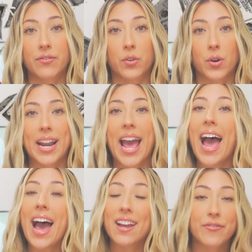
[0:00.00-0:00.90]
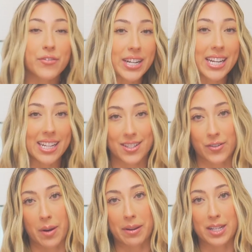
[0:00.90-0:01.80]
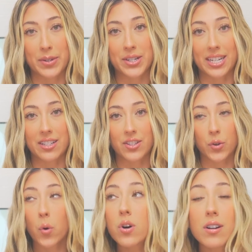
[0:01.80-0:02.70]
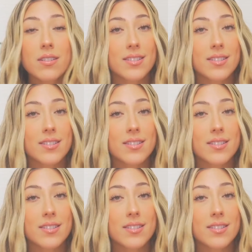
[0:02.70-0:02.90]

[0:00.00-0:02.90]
for an ad-free Instagram experience, or